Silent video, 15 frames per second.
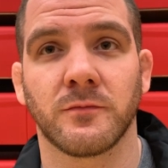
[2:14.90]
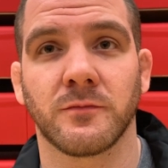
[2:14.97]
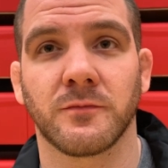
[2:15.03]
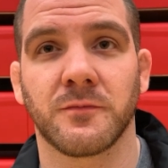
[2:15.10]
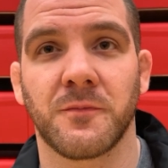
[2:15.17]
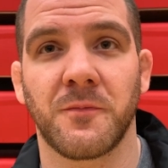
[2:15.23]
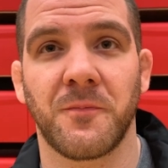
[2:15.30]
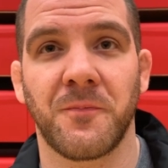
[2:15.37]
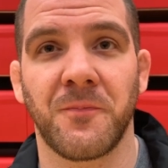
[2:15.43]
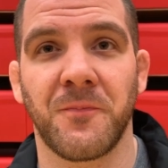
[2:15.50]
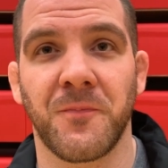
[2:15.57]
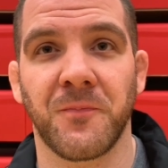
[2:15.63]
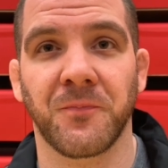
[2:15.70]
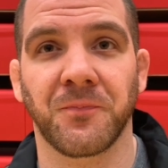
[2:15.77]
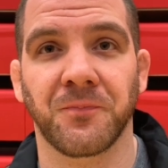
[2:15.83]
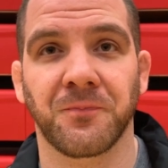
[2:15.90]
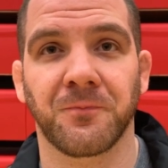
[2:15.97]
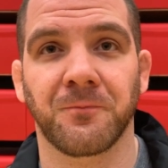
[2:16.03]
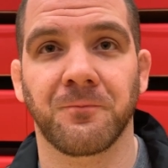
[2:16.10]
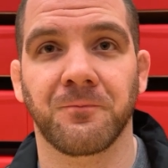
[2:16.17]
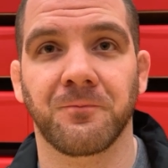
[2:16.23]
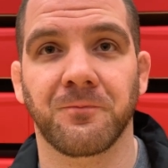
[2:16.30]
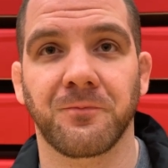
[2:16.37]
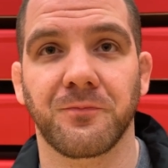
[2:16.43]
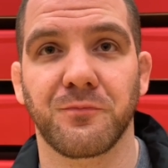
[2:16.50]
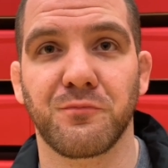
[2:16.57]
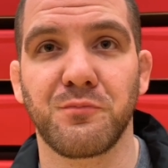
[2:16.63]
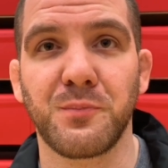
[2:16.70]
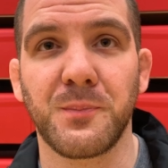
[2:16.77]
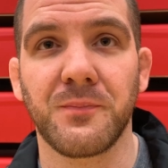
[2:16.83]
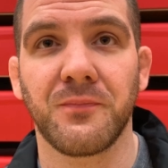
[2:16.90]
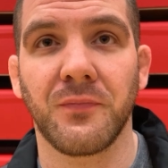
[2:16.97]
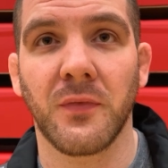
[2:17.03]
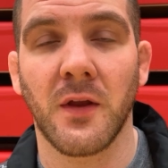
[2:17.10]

one leg out there. Gets a major decision.